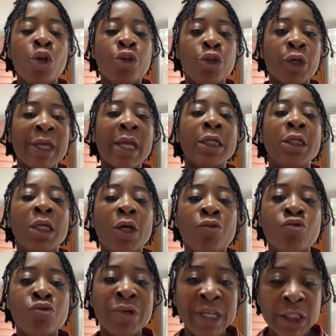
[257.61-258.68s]
You can
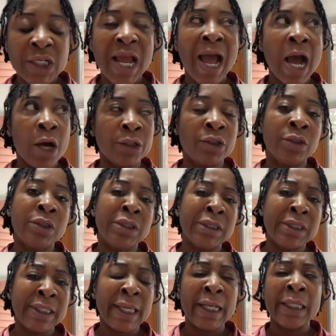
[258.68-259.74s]
reach out to, to
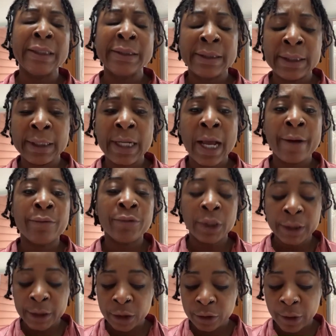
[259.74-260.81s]
say, listen, I'm
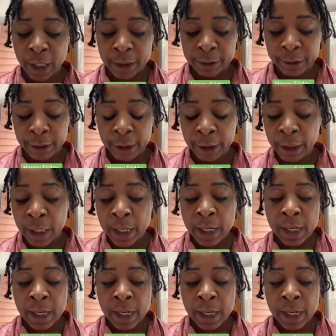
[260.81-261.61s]
really struggling.